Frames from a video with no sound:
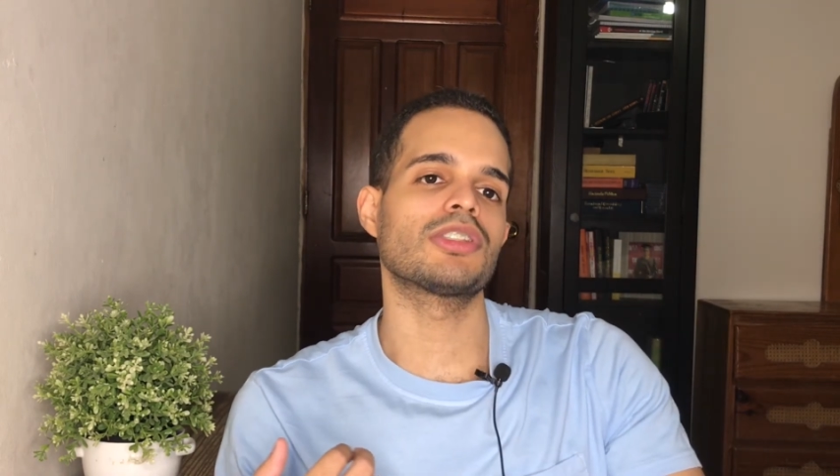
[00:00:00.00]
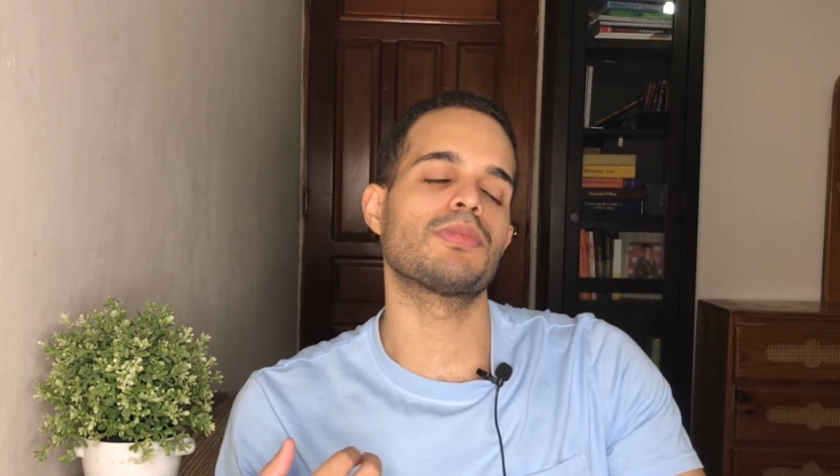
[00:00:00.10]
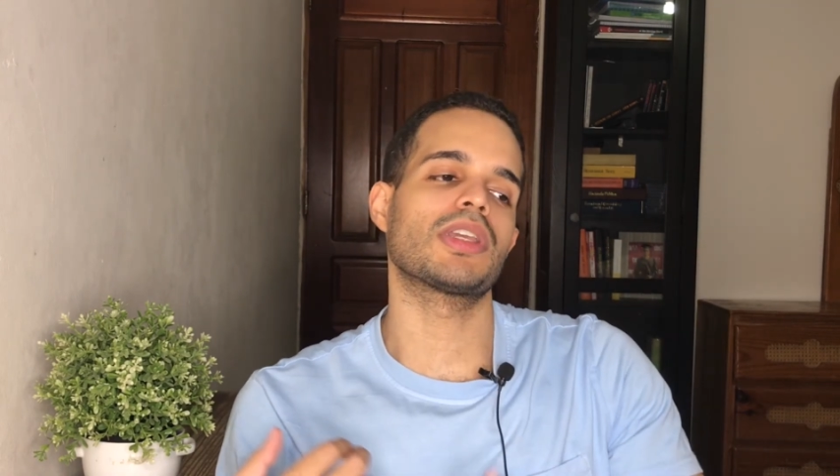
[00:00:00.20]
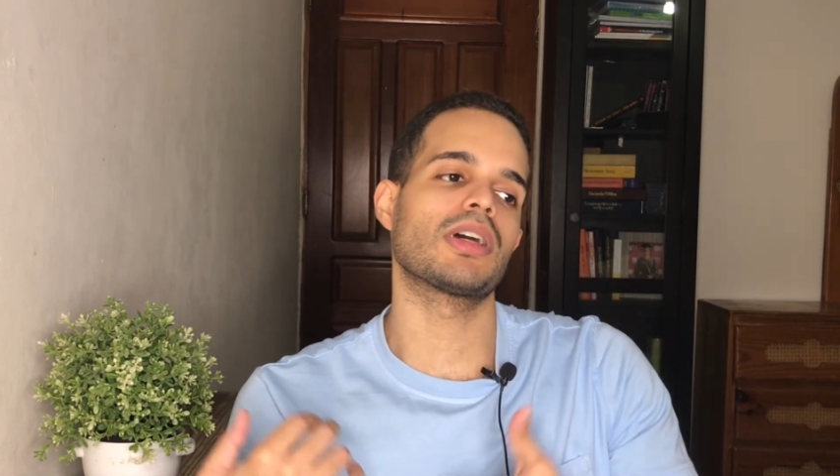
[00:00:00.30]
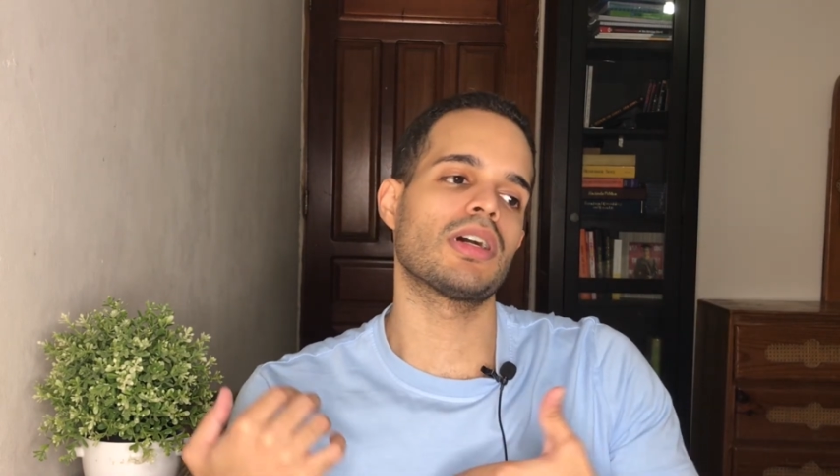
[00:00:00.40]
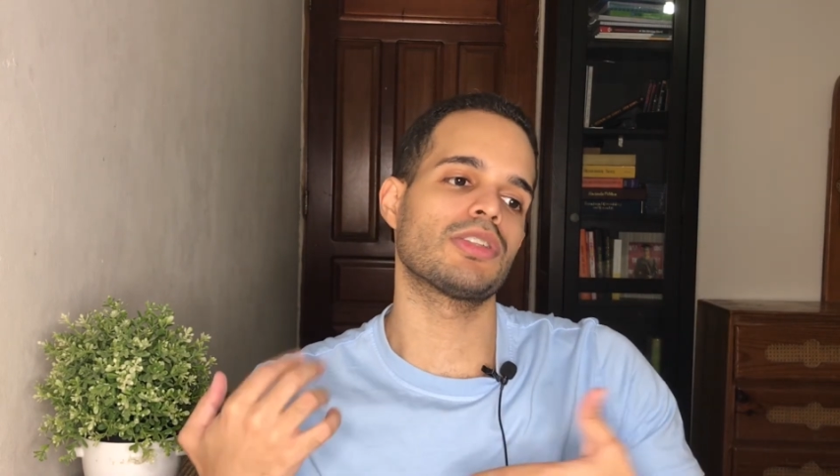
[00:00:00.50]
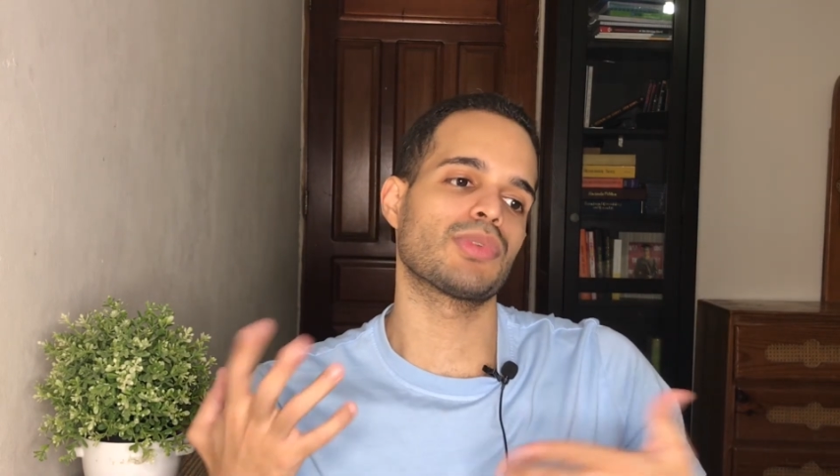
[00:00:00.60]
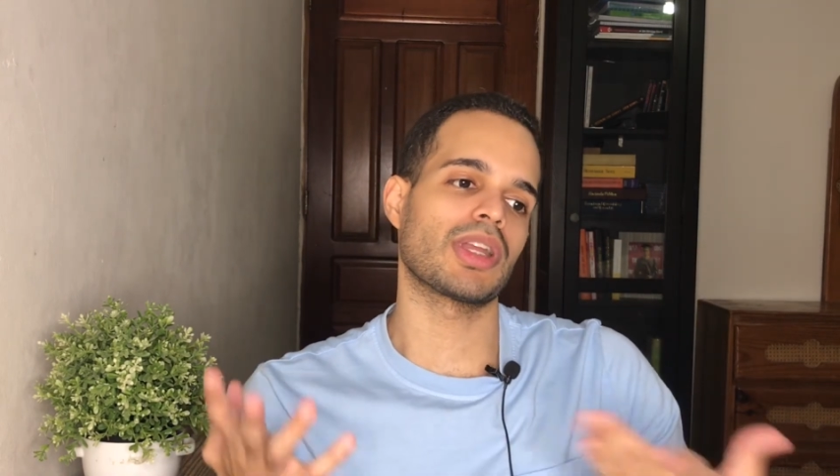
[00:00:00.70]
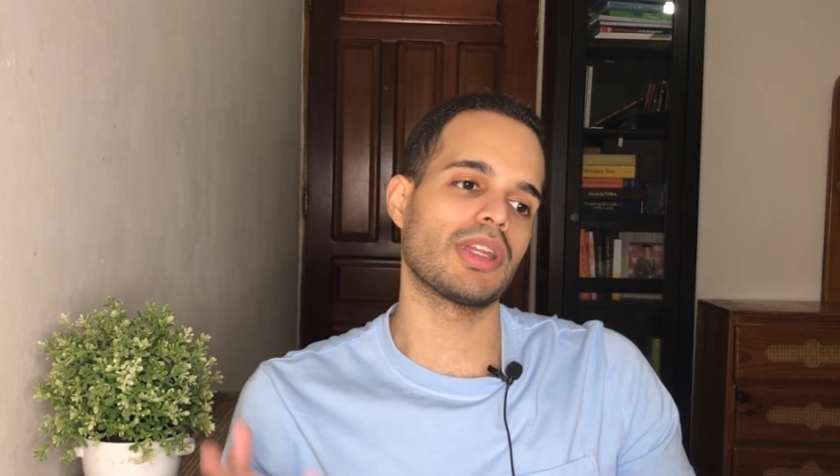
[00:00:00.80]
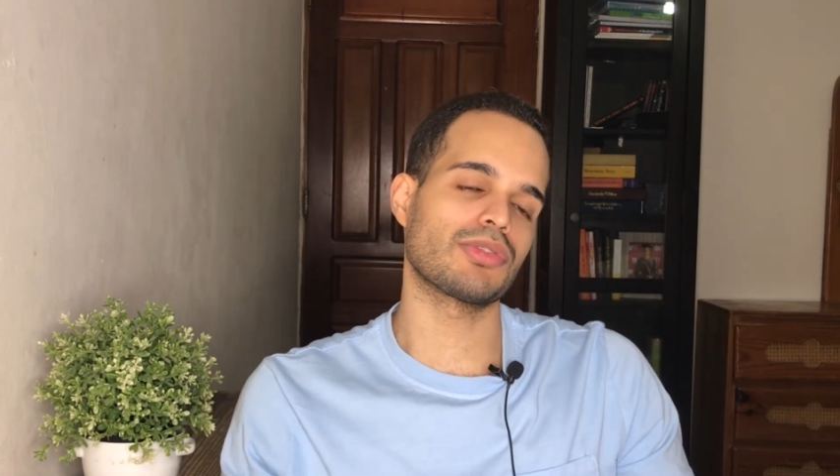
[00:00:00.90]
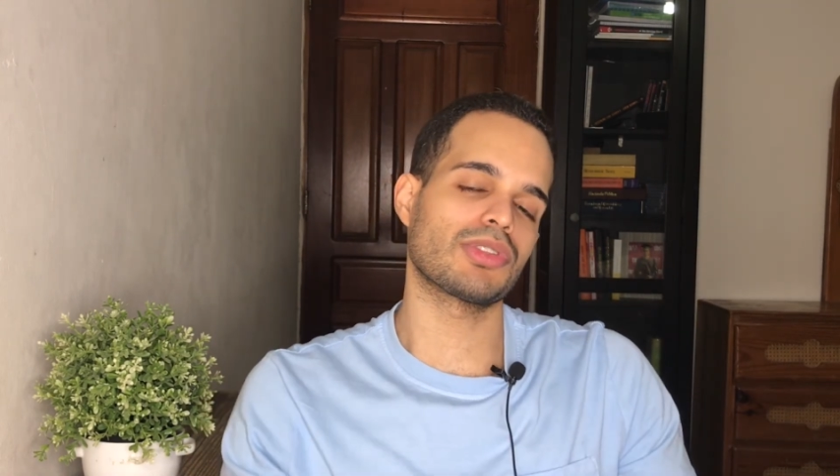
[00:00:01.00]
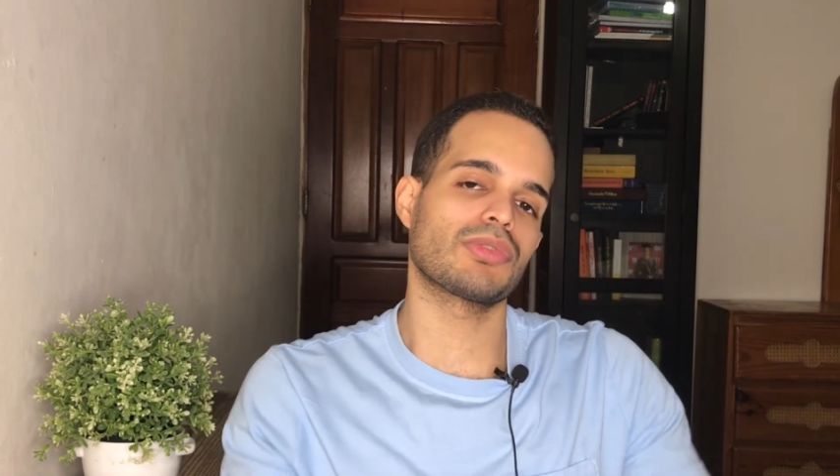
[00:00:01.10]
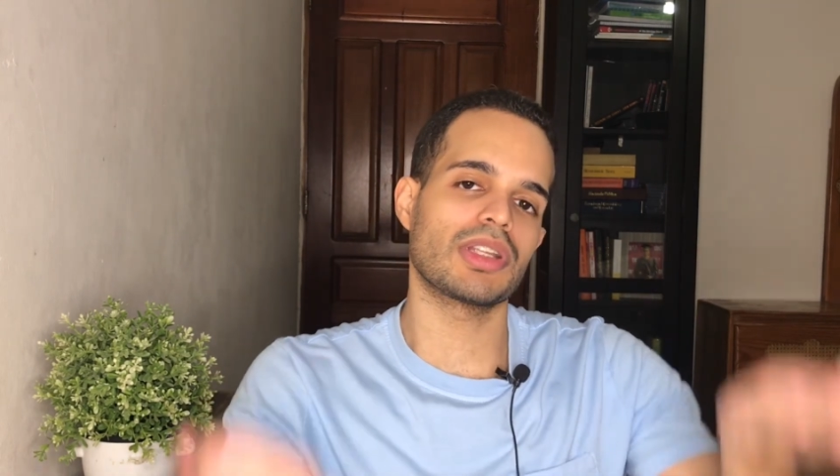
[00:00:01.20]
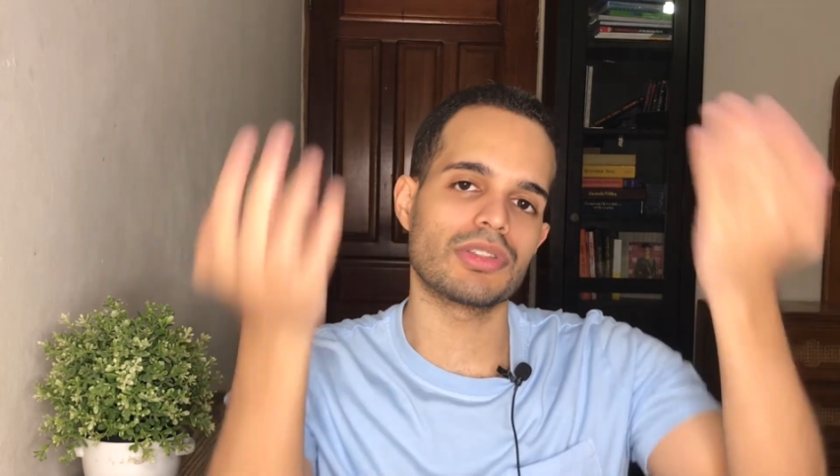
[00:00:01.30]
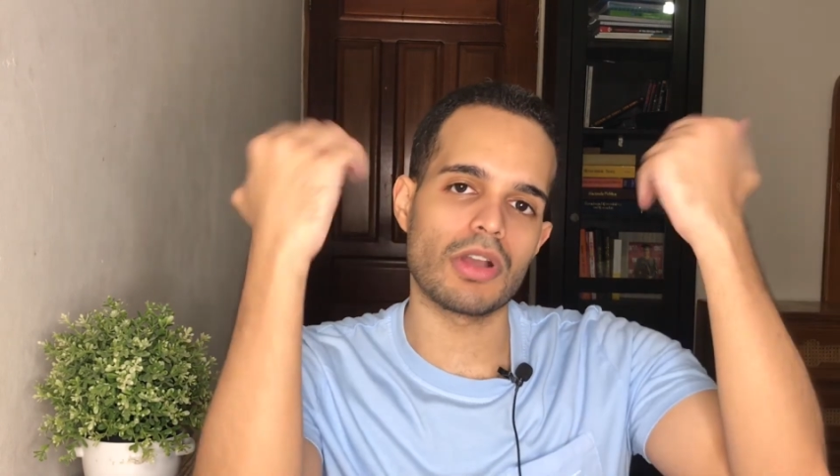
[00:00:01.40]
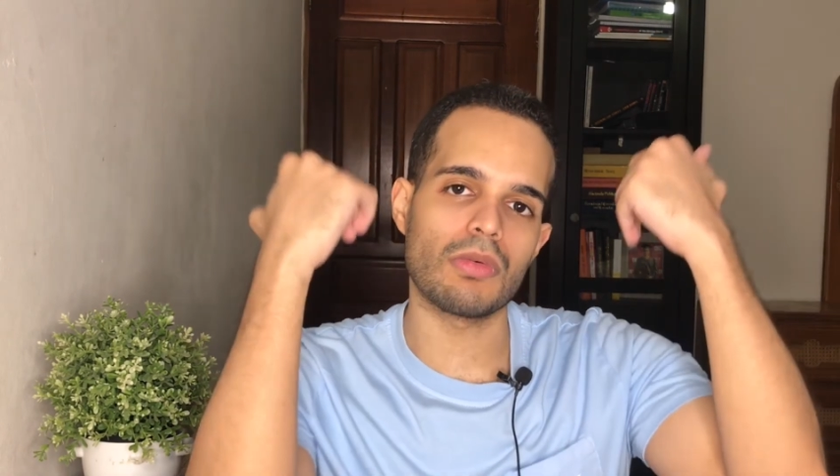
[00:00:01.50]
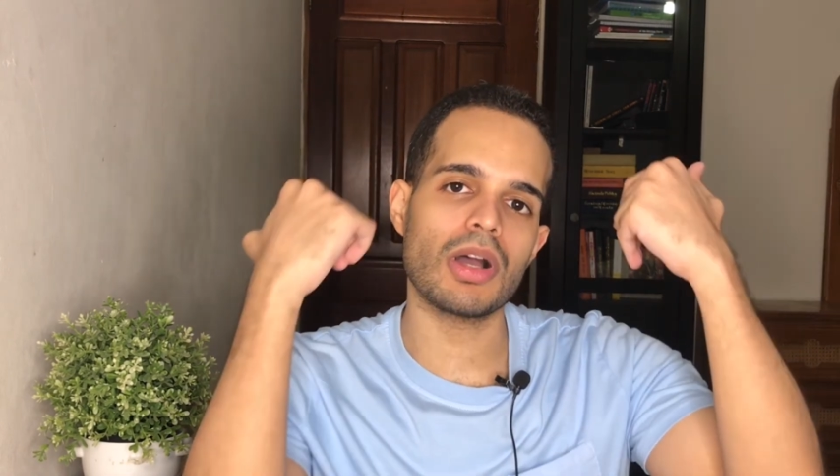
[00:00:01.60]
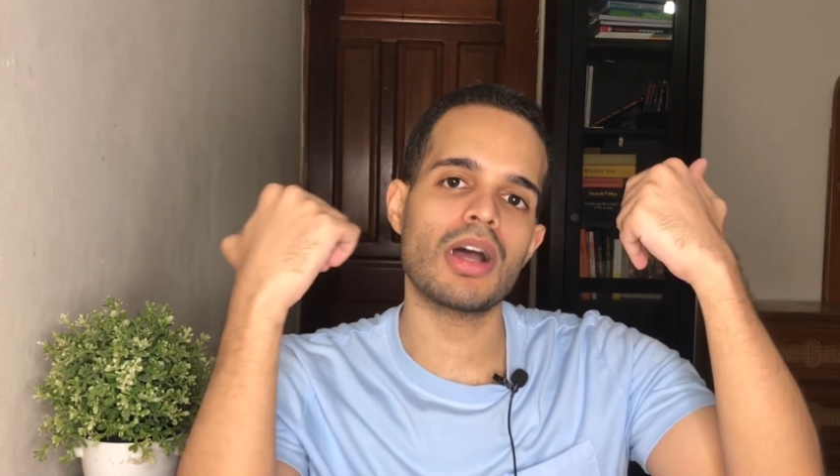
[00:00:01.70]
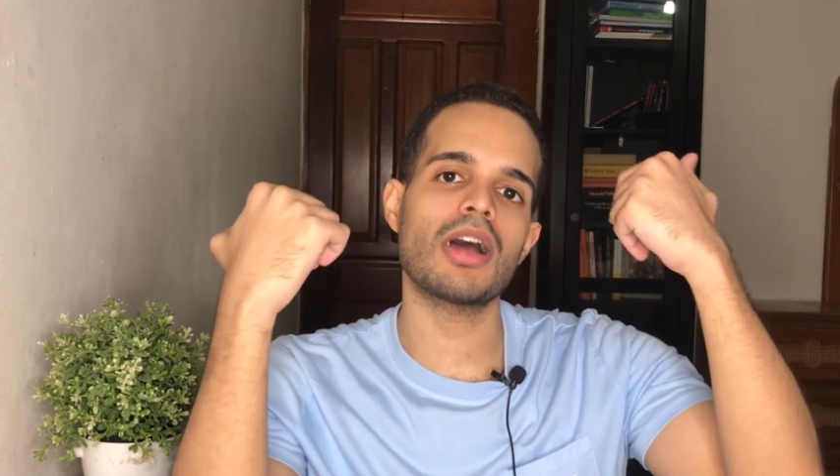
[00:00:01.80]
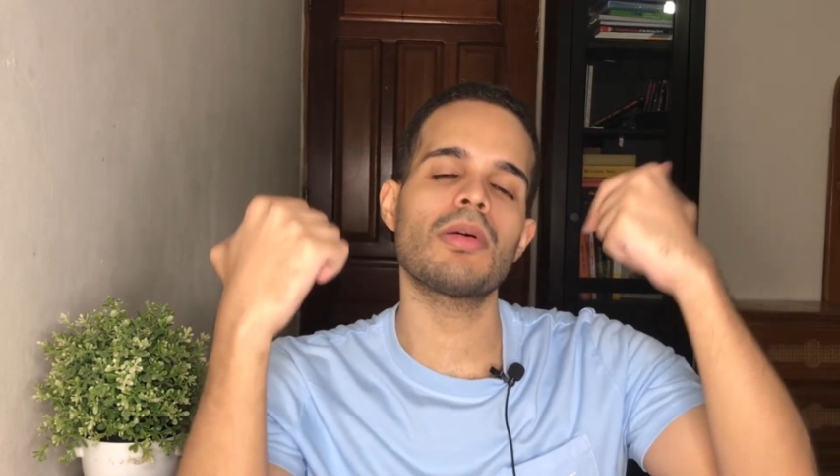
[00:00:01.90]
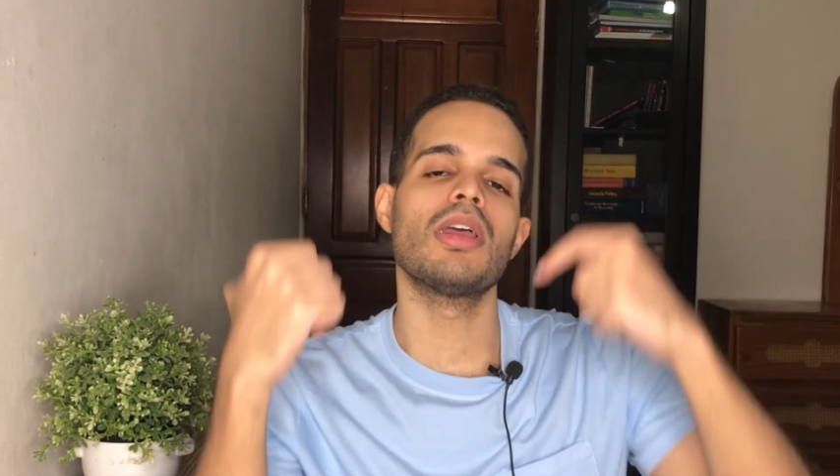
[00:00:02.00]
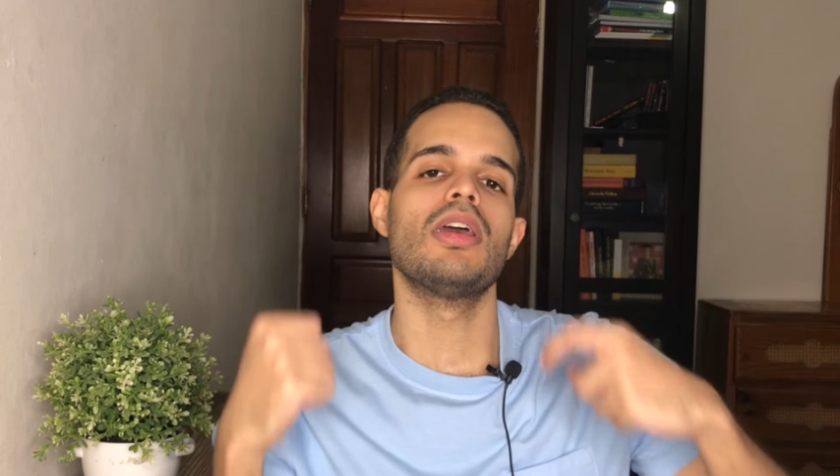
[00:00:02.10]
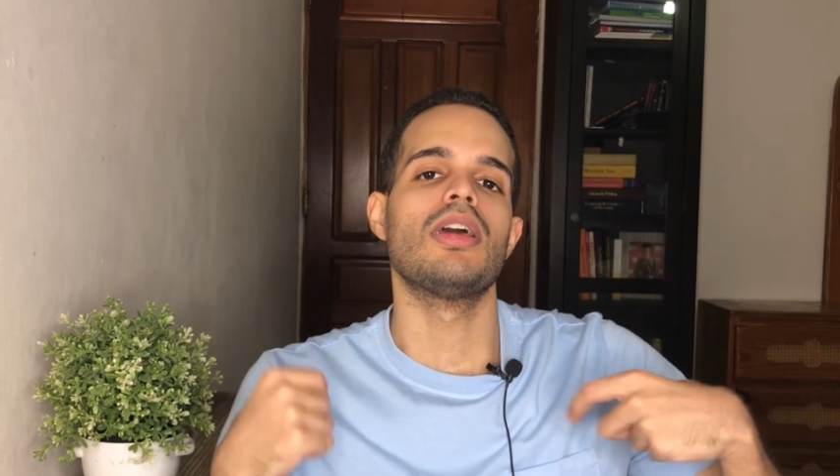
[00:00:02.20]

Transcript: because when interest rates go up,